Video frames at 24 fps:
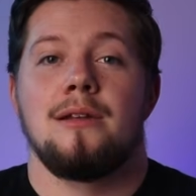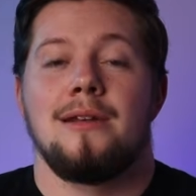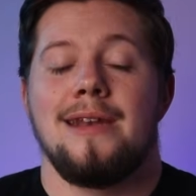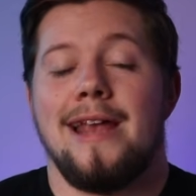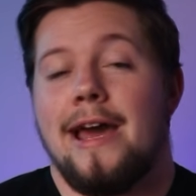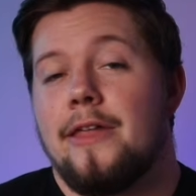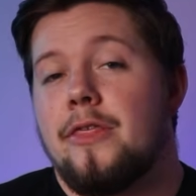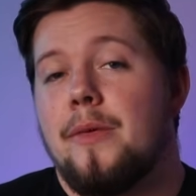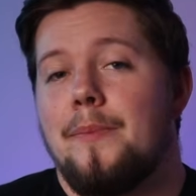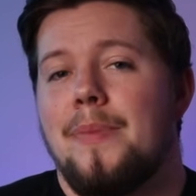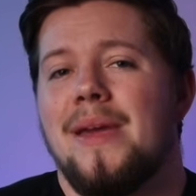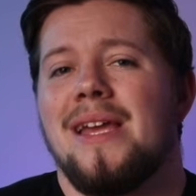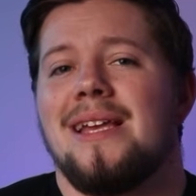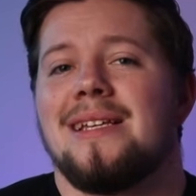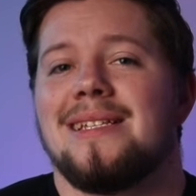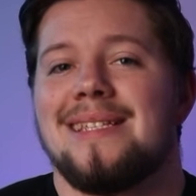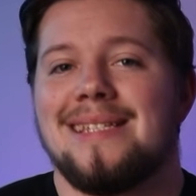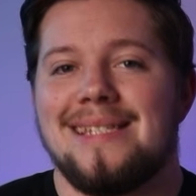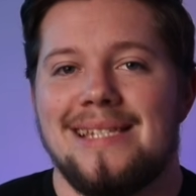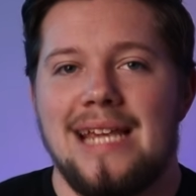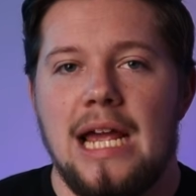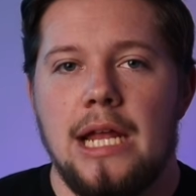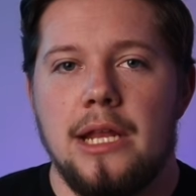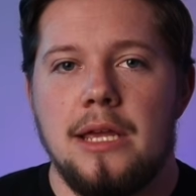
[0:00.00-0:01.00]
Now, the biggest
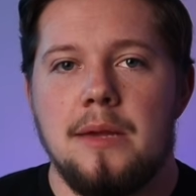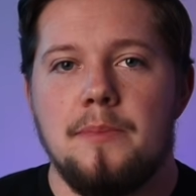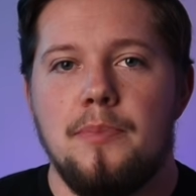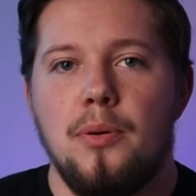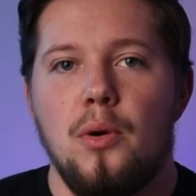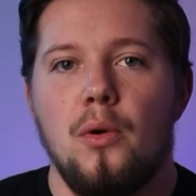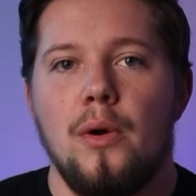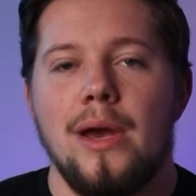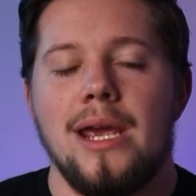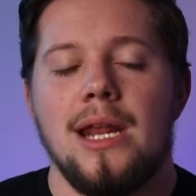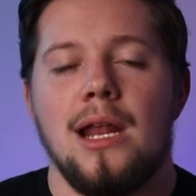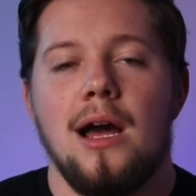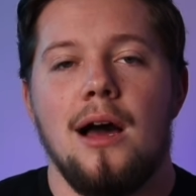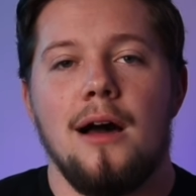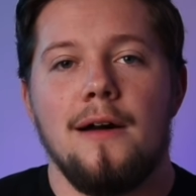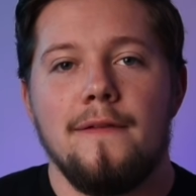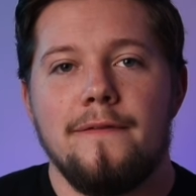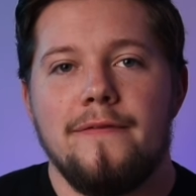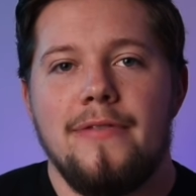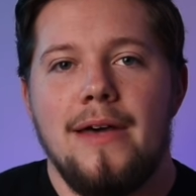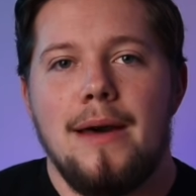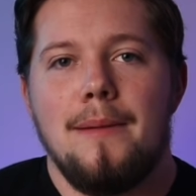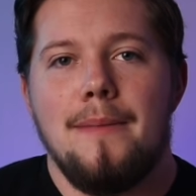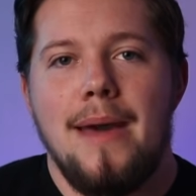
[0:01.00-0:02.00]
selling point
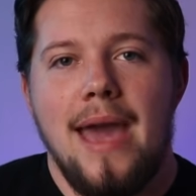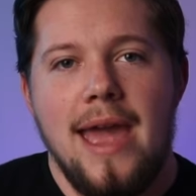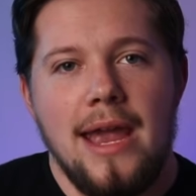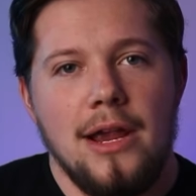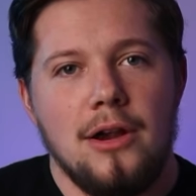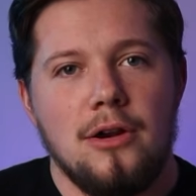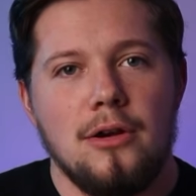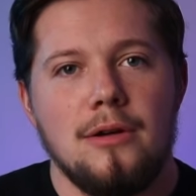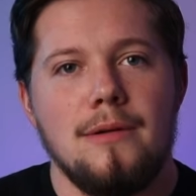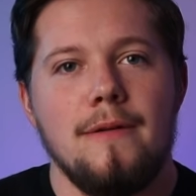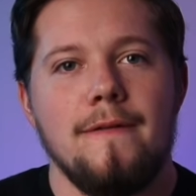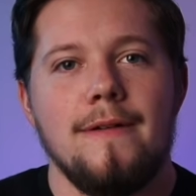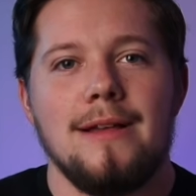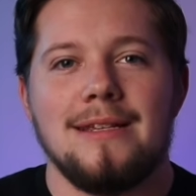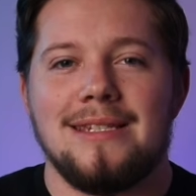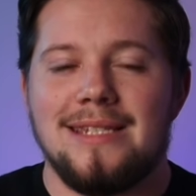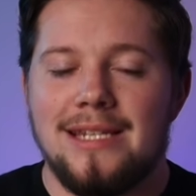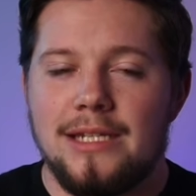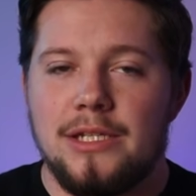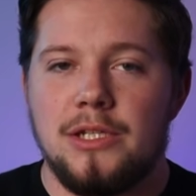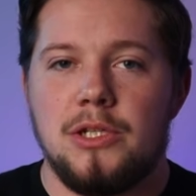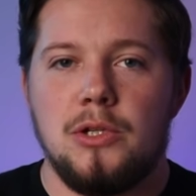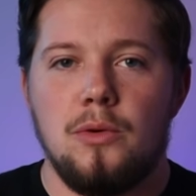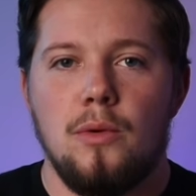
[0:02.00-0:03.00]
of the Anker
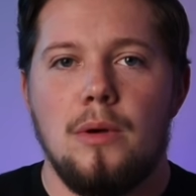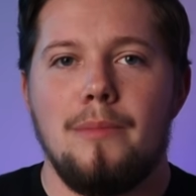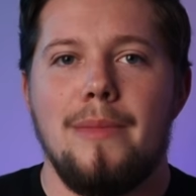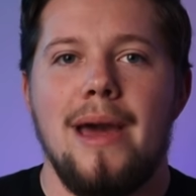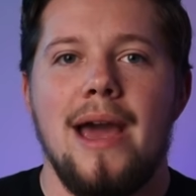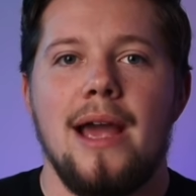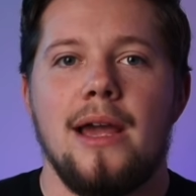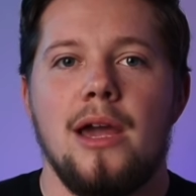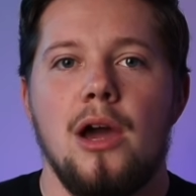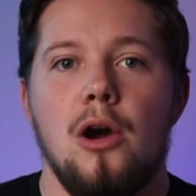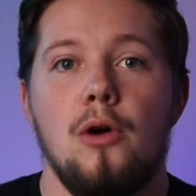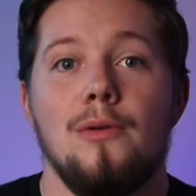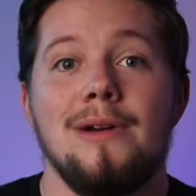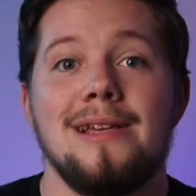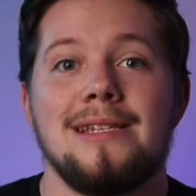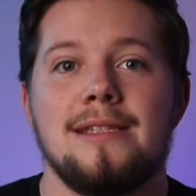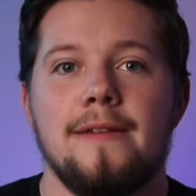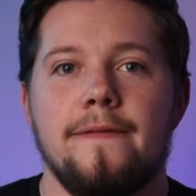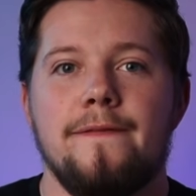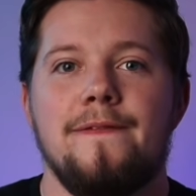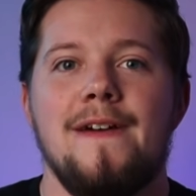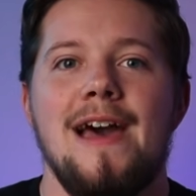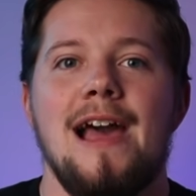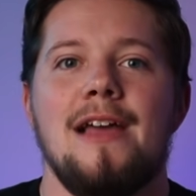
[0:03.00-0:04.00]
621 MagGo is
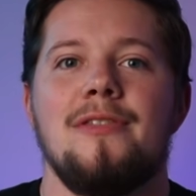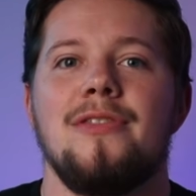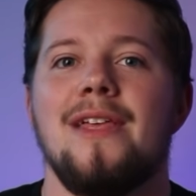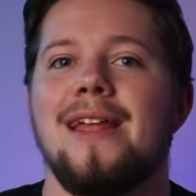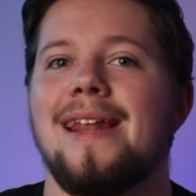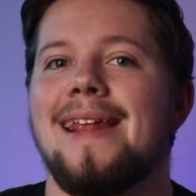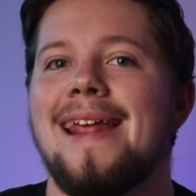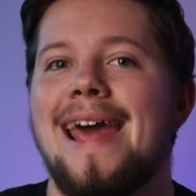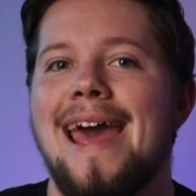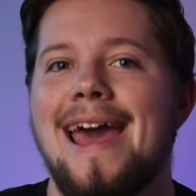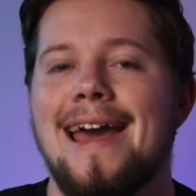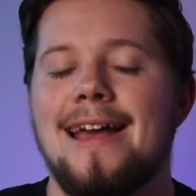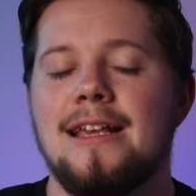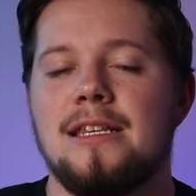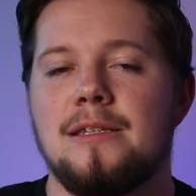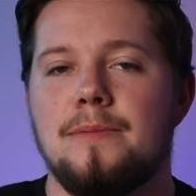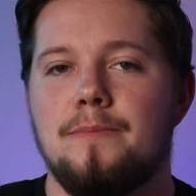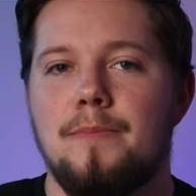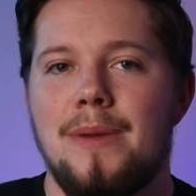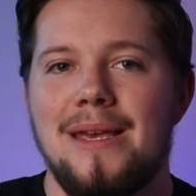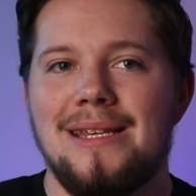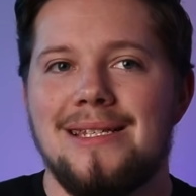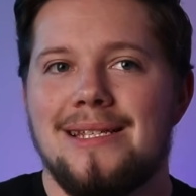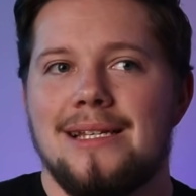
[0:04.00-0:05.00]
the fact that it has
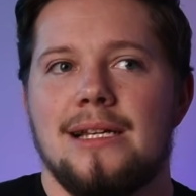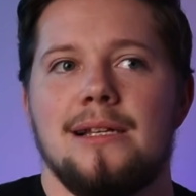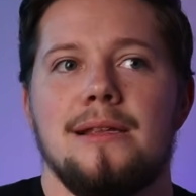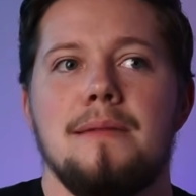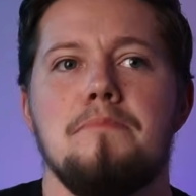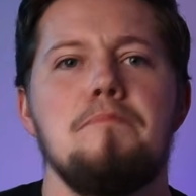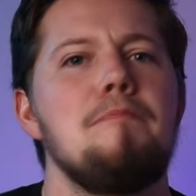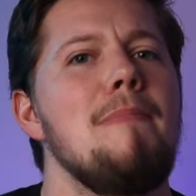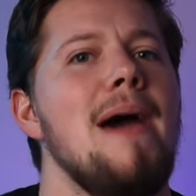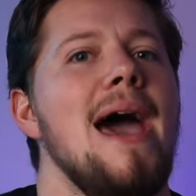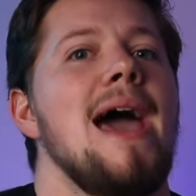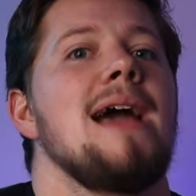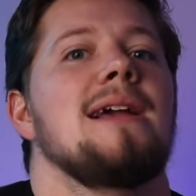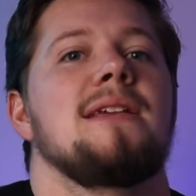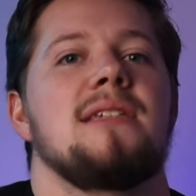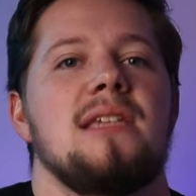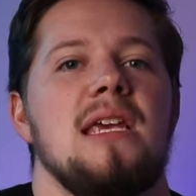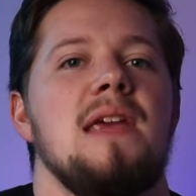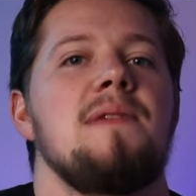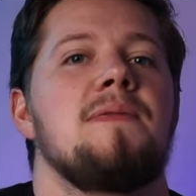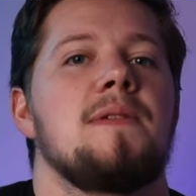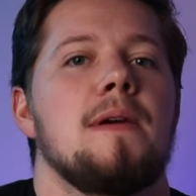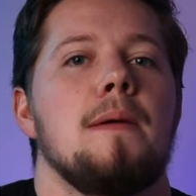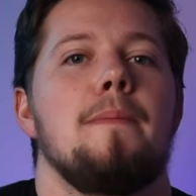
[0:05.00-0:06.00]
basically
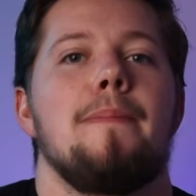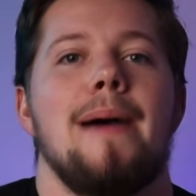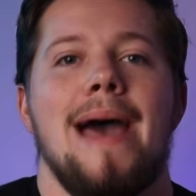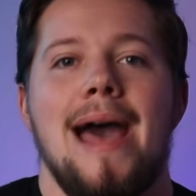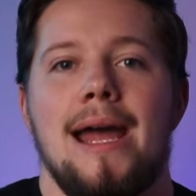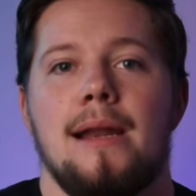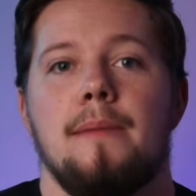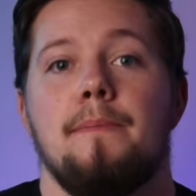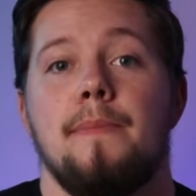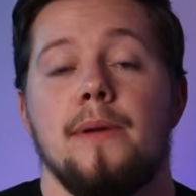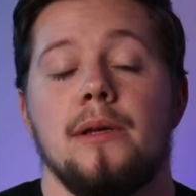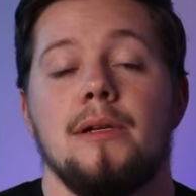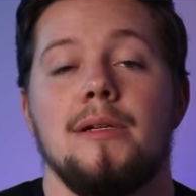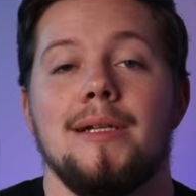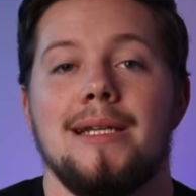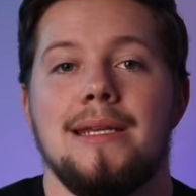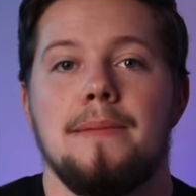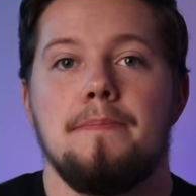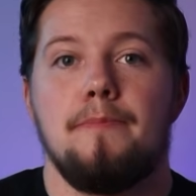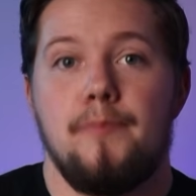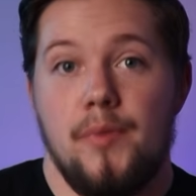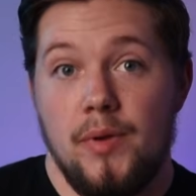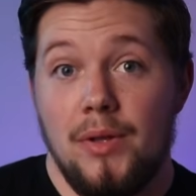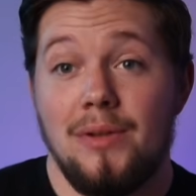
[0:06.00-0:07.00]
MagSafe compatibility
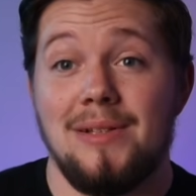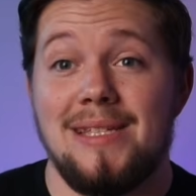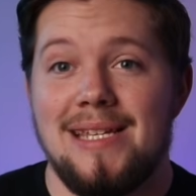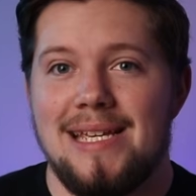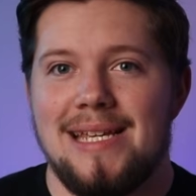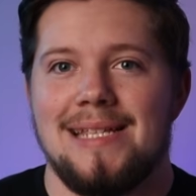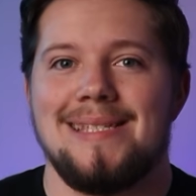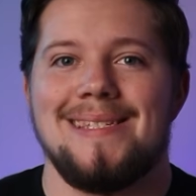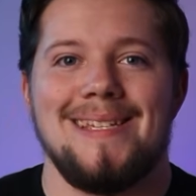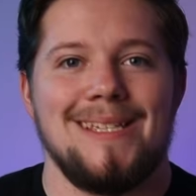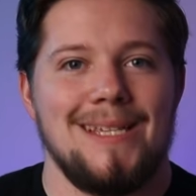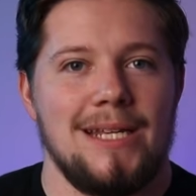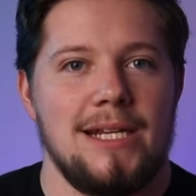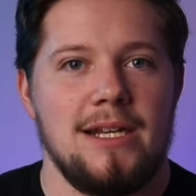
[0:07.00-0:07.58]
built into the